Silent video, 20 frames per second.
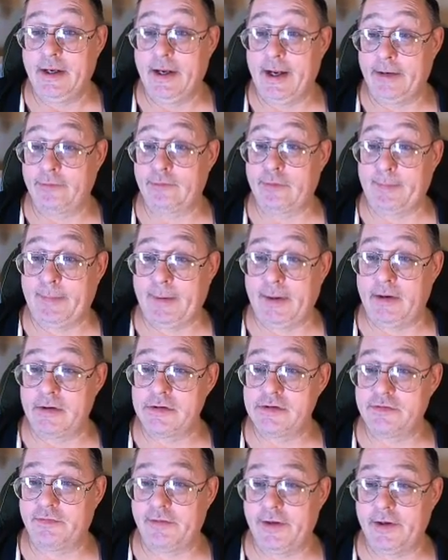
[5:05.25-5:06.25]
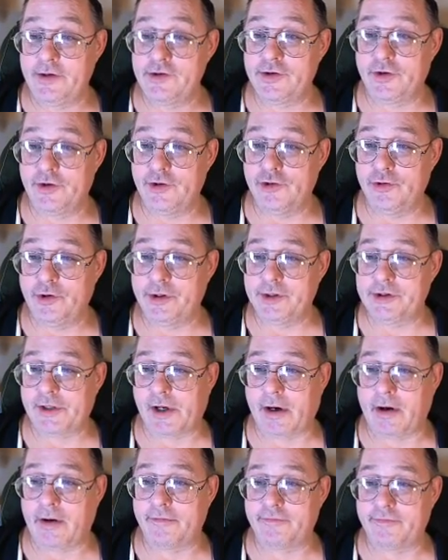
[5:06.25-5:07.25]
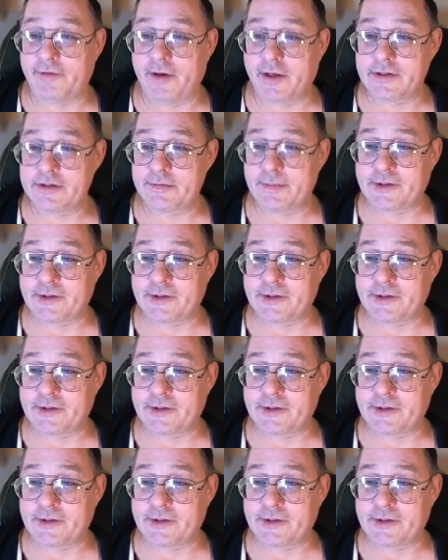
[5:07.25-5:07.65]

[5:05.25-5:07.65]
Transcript: and repairs vintage and new guitar effects,